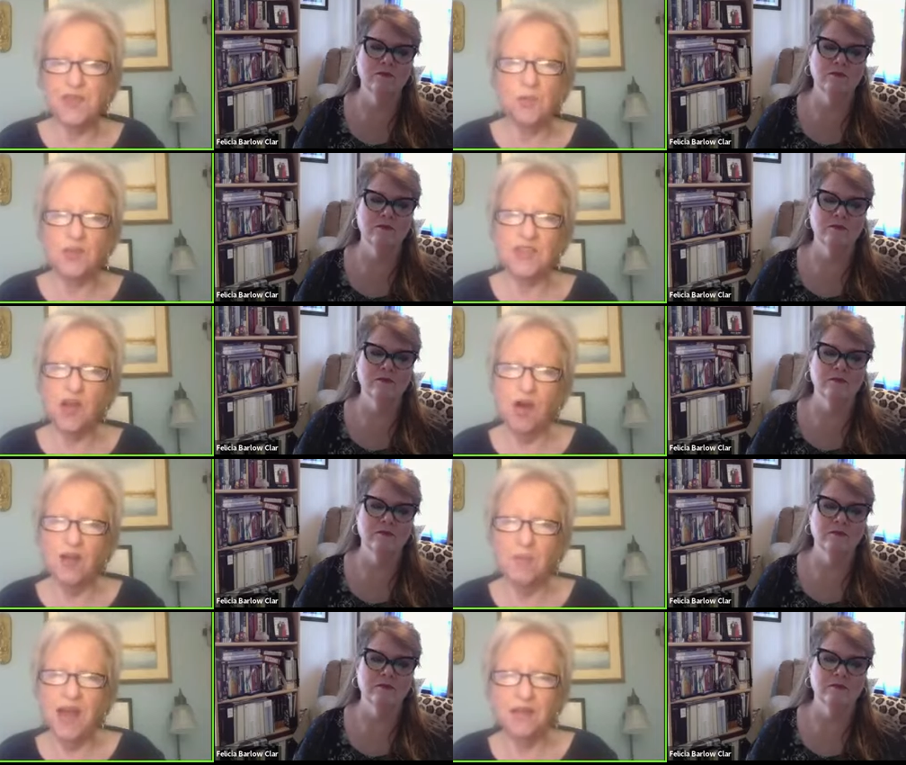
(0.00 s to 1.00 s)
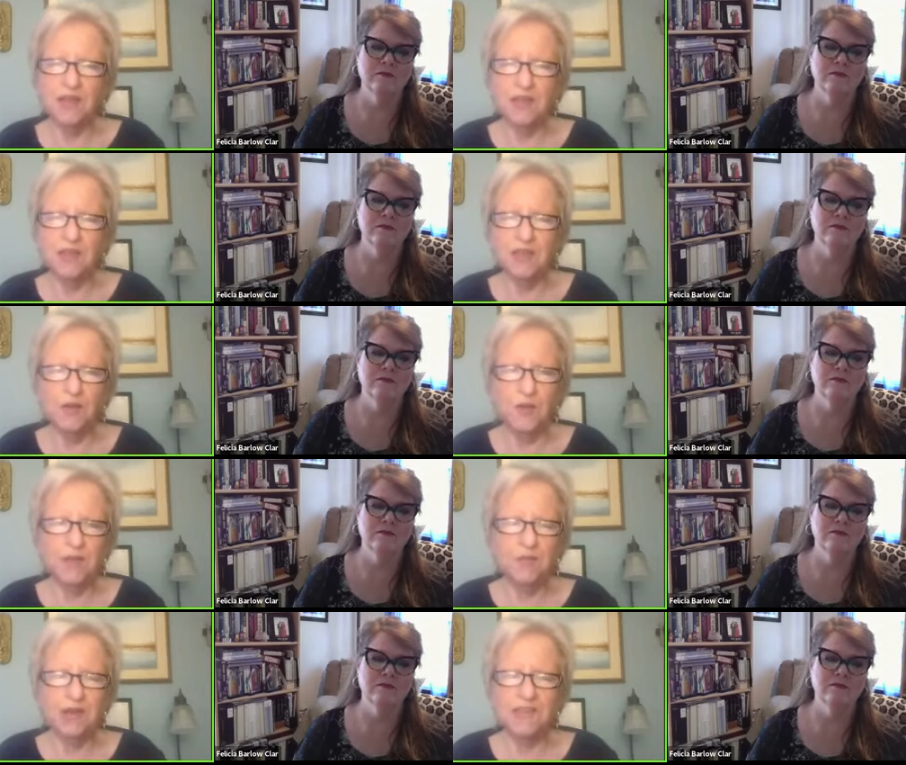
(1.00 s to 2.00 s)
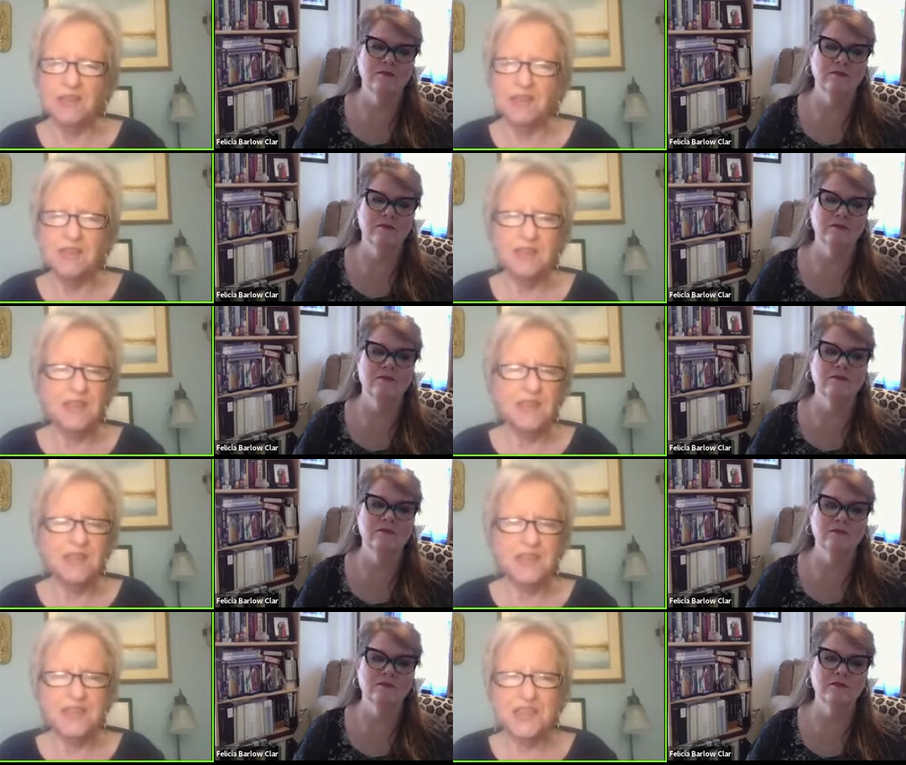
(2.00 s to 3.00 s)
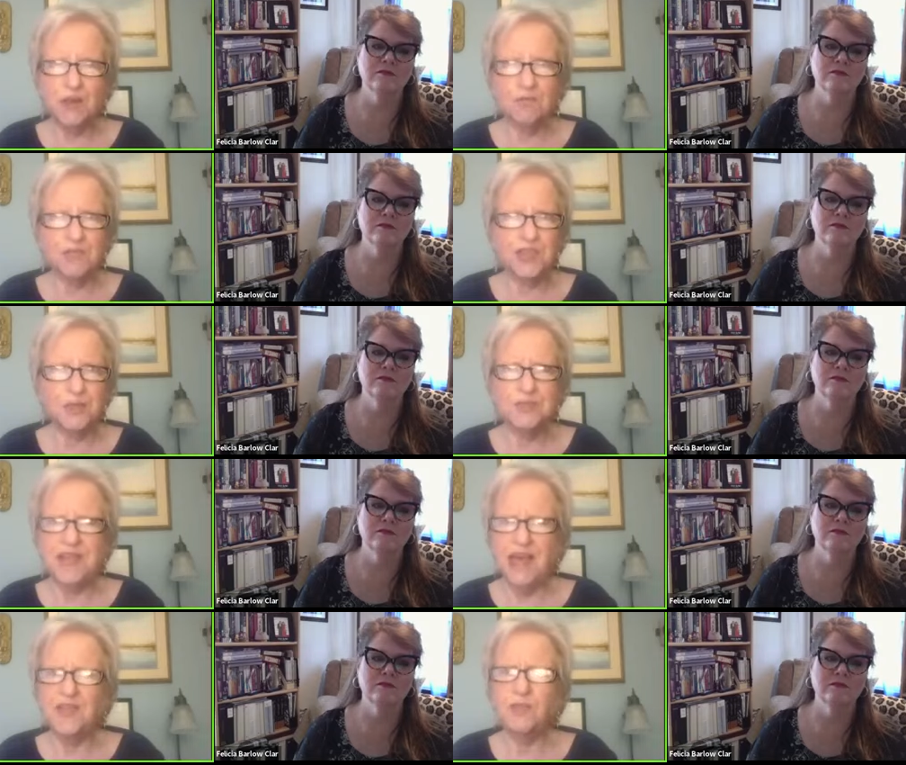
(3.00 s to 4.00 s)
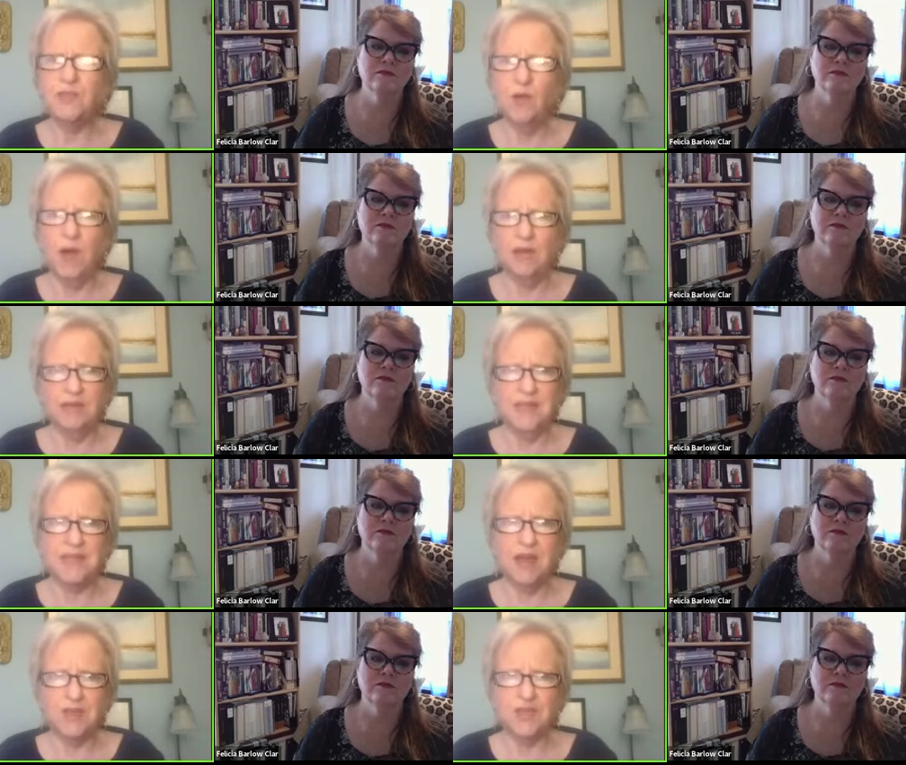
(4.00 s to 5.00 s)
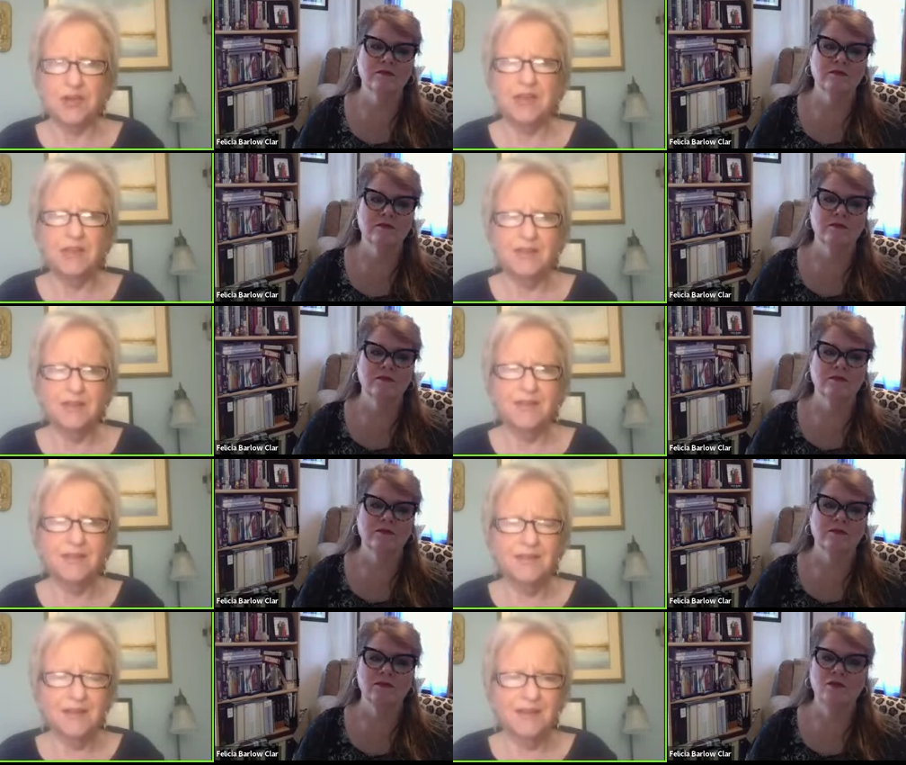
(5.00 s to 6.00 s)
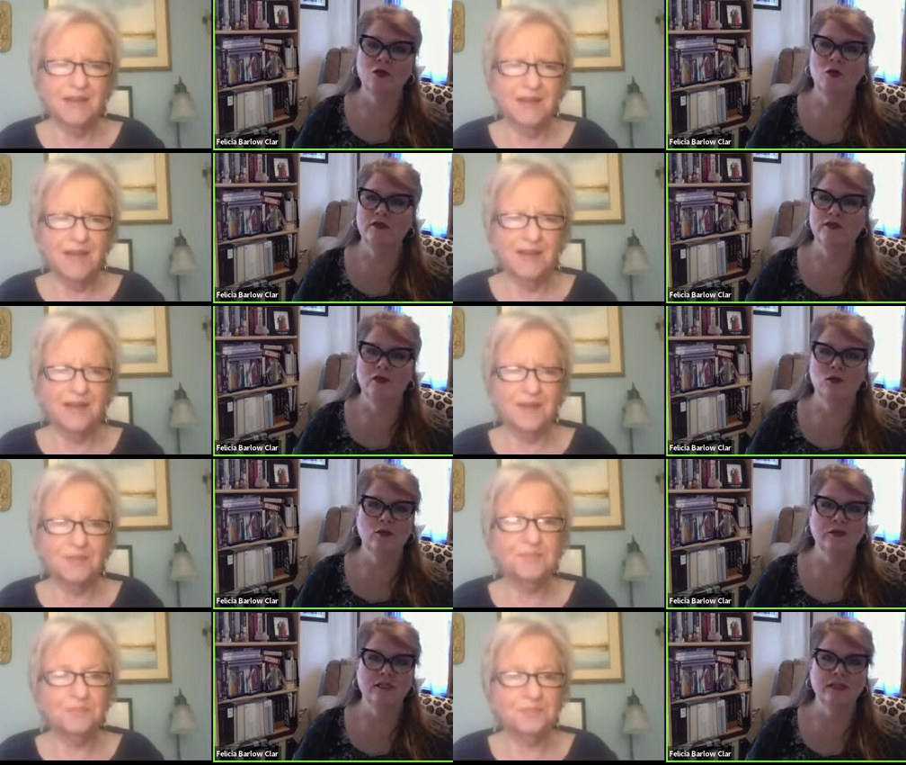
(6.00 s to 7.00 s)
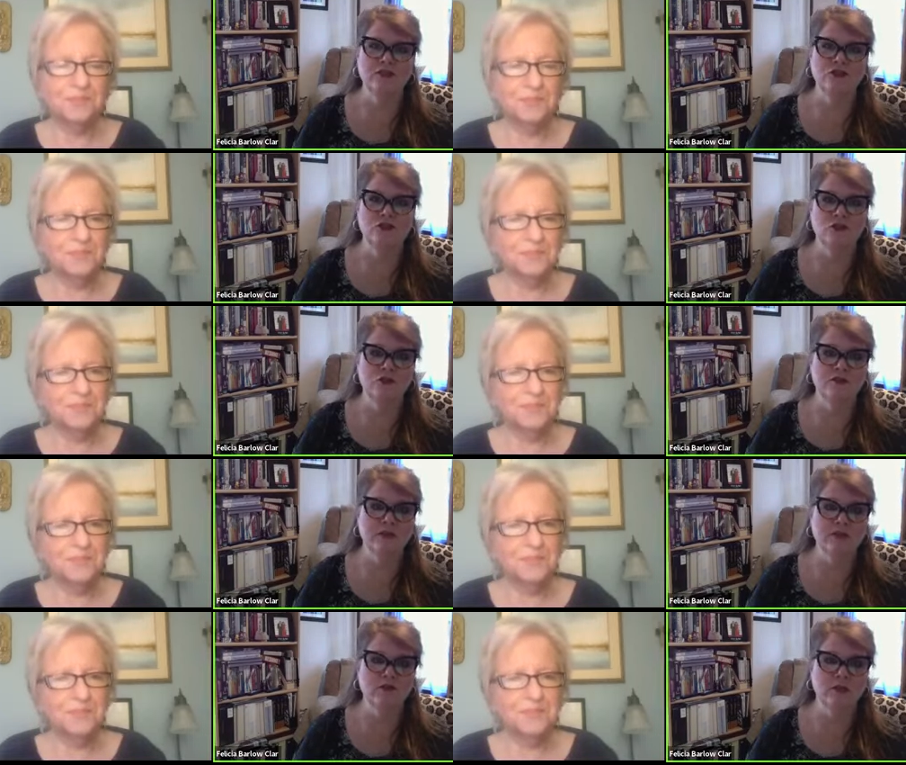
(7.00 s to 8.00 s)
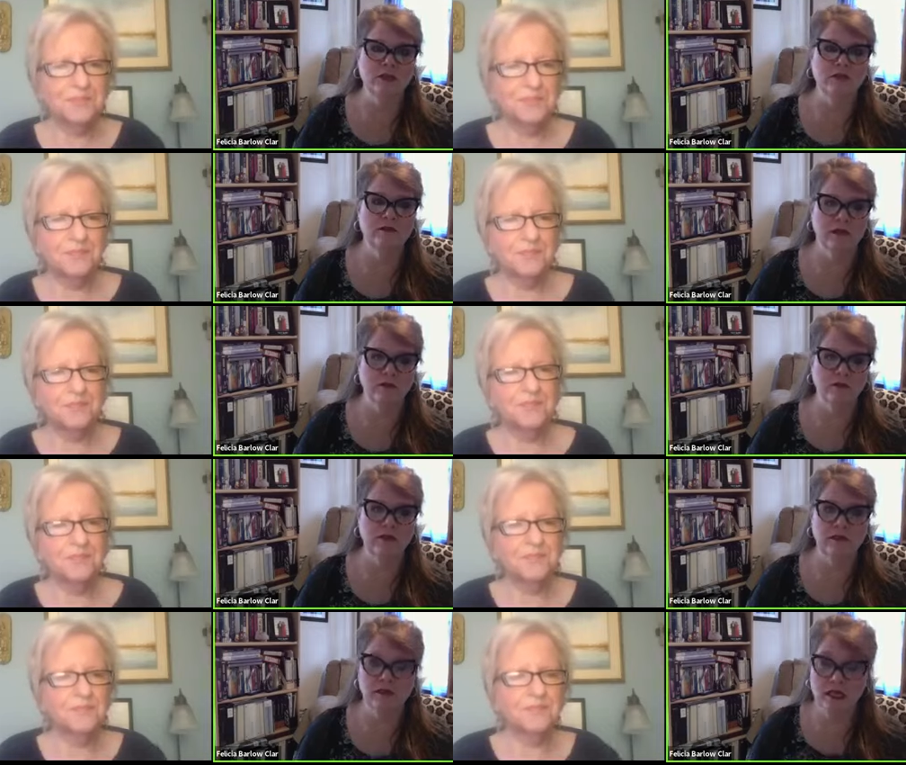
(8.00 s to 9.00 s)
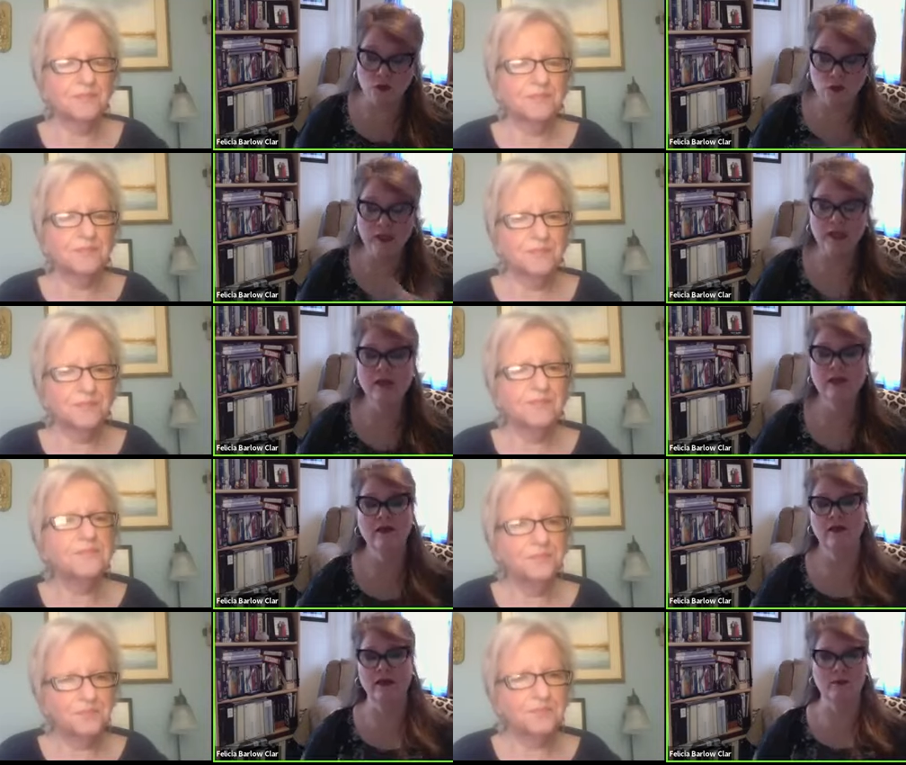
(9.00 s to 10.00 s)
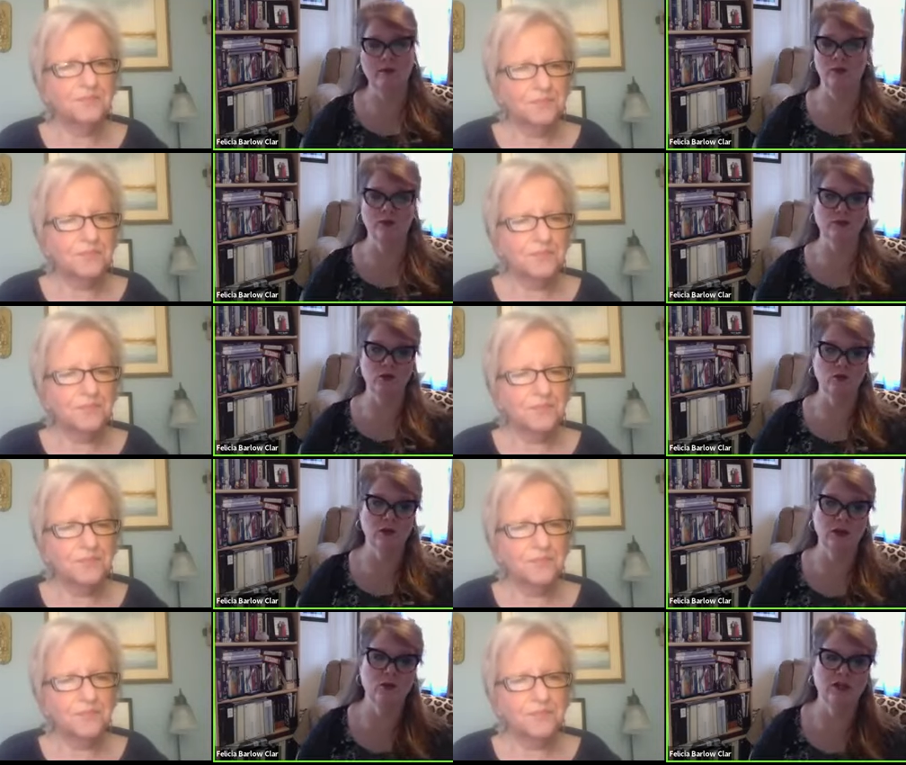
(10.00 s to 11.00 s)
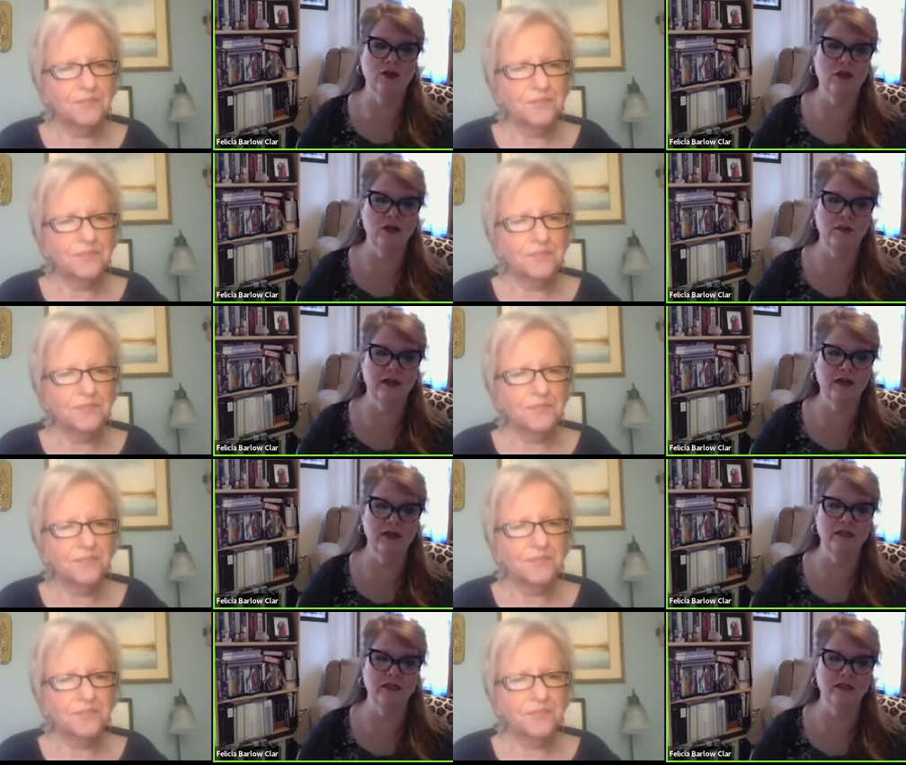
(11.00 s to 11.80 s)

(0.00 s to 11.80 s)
Speaker 1: sure they want to talk about it? You know, we really don't do death real well in this country.
Speaker 2: No, we don't. We're such a youth centric com- country that people don't really want to talk about it.